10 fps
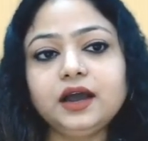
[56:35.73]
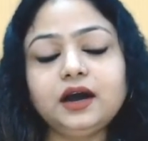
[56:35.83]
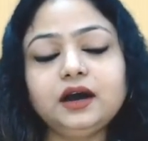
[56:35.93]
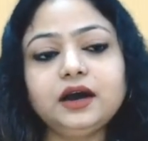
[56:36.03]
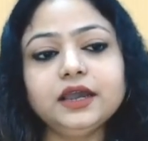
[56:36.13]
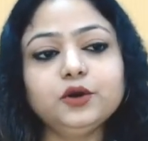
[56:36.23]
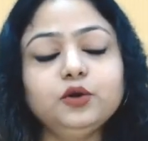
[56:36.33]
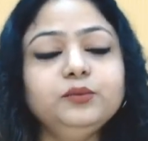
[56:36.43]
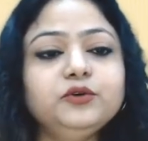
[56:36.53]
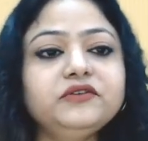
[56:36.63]
I
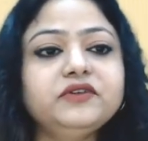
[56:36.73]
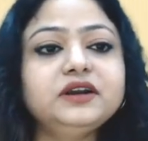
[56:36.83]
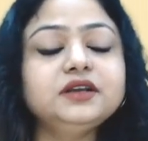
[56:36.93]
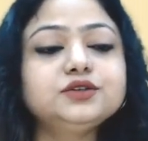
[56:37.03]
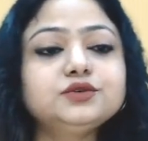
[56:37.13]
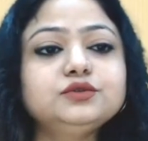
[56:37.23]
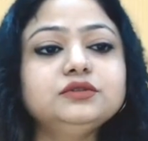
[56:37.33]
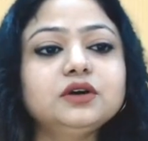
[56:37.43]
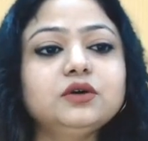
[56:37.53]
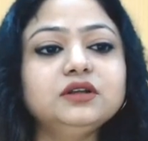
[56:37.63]
hope you have
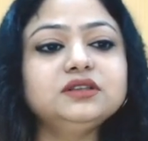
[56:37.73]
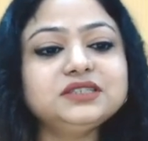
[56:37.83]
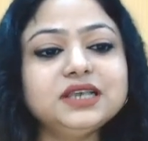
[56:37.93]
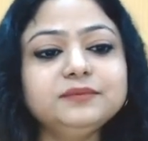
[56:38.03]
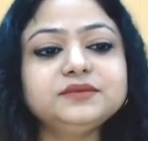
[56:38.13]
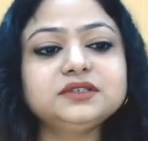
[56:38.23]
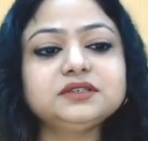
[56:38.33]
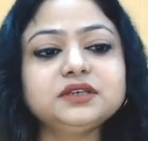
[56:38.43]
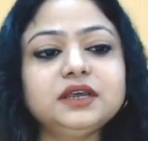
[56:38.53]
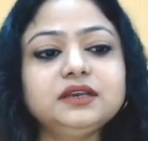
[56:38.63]
understood the
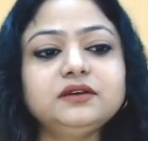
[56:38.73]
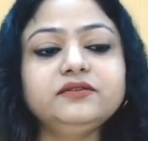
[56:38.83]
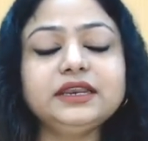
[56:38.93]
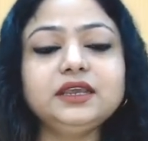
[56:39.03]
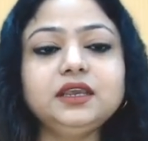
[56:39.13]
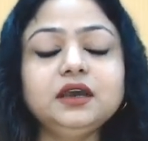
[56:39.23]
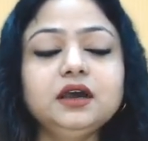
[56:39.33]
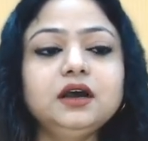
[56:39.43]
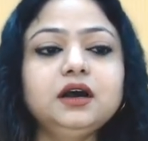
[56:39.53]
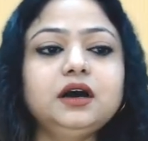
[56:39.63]
concepts in a very
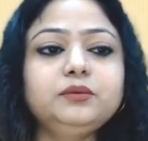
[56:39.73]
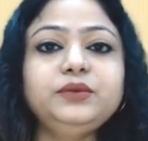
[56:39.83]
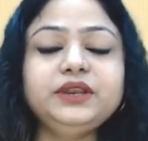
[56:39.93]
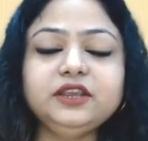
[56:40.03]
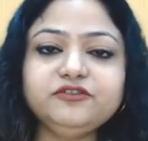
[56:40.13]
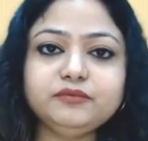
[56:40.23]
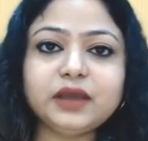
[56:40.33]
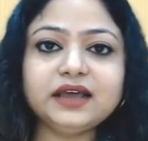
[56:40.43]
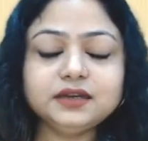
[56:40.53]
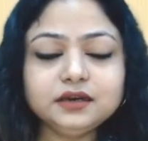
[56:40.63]
brief
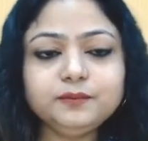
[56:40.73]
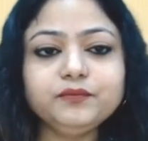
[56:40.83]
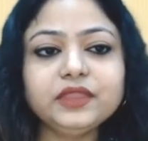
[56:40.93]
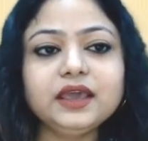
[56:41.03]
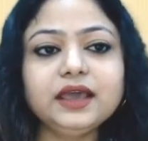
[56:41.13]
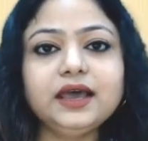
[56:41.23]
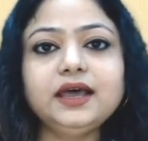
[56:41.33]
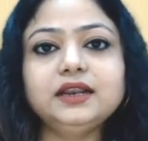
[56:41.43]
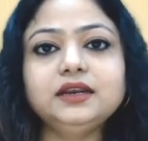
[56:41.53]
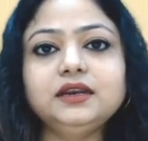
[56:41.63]
manner.
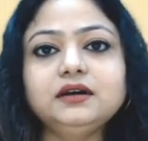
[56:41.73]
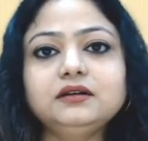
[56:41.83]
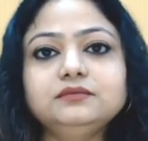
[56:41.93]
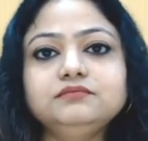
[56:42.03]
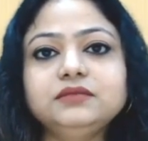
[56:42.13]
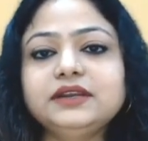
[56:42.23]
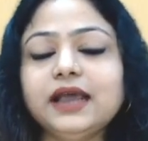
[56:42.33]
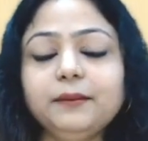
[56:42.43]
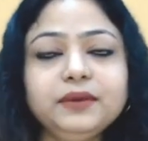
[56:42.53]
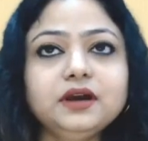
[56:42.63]
And
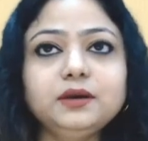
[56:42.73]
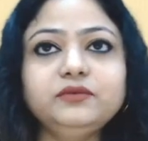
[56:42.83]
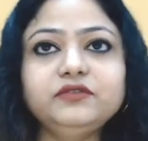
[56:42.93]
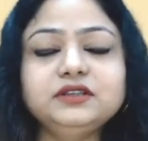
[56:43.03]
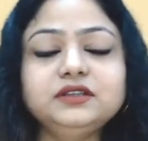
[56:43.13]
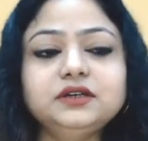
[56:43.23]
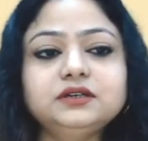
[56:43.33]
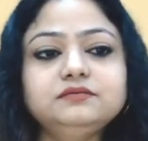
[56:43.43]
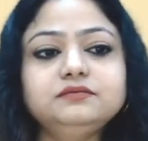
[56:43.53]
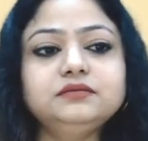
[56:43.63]
wrapping up with
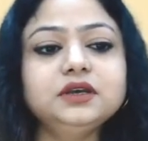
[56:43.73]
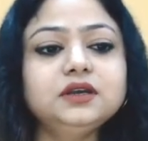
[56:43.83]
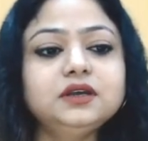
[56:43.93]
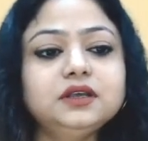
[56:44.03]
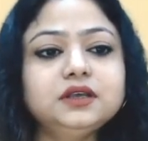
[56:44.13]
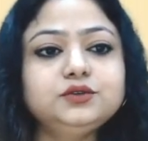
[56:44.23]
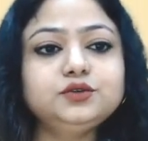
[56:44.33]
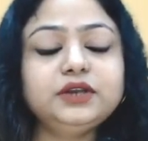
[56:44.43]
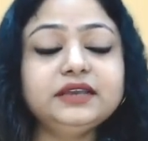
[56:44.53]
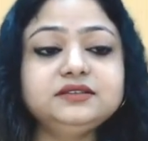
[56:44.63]
the
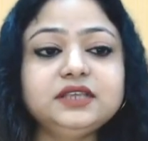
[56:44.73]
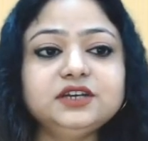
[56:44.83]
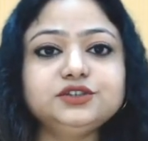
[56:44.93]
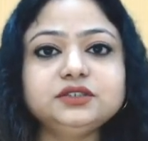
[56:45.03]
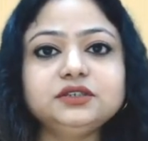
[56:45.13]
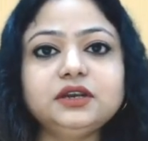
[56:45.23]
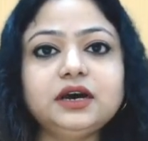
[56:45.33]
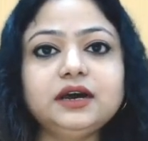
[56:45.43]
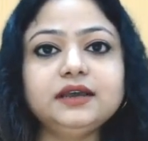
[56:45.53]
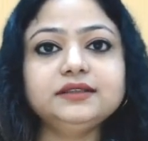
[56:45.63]
today's session,
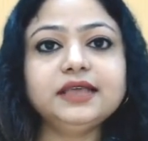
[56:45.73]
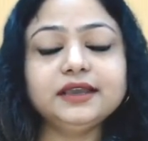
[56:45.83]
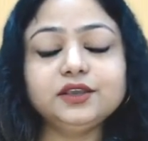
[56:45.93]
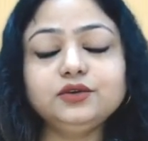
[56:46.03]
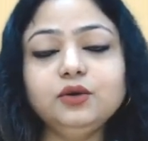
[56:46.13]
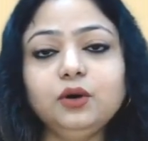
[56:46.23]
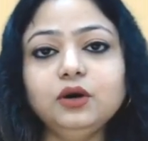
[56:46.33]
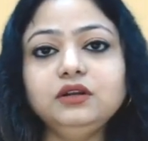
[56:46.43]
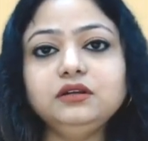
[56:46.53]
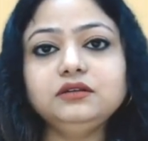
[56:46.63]
I thank you
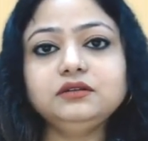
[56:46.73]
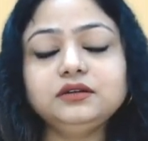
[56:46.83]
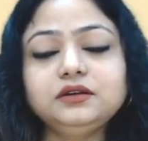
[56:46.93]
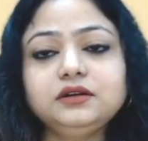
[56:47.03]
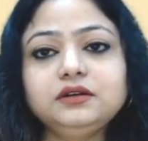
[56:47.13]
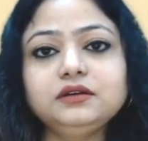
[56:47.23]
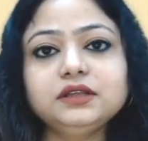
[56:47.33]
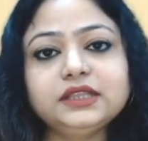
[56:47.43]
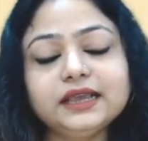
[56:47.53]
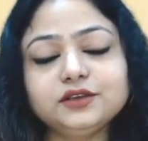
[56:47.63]
all.
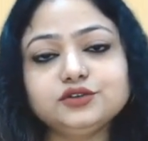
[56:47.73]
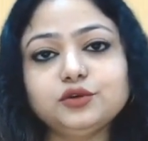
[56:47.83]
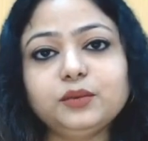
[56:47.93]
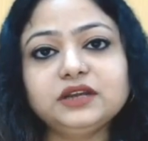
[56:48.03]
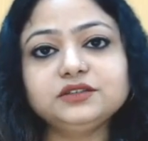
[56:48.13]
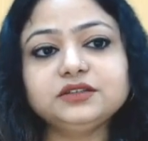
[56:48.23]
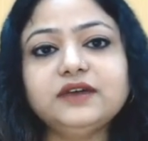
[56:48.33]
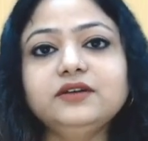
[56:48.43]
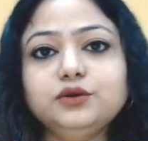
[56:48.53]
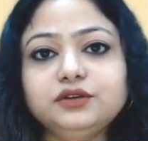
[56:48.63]
Thank you so much.
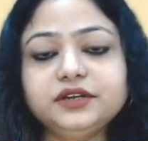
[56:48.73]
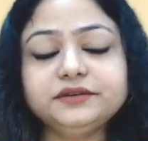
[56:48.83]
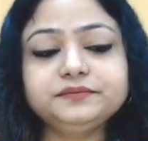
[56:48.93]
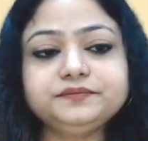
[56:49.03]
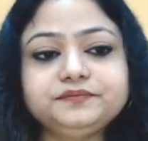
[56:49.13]
Have a good day.